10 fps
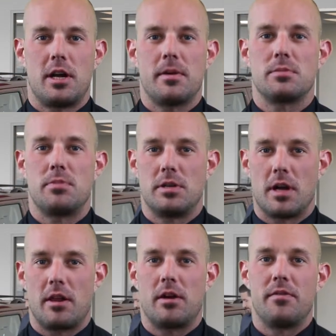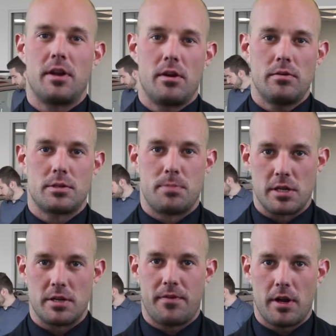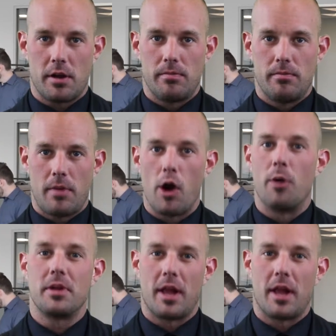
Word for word: team has put together a video especially for you. I hope